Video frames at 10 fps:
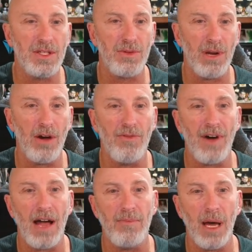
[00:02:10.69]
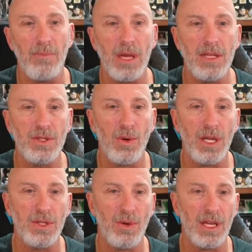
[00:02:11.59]
305 by
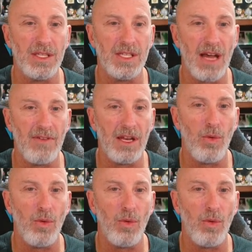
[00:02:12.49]
mid-2027,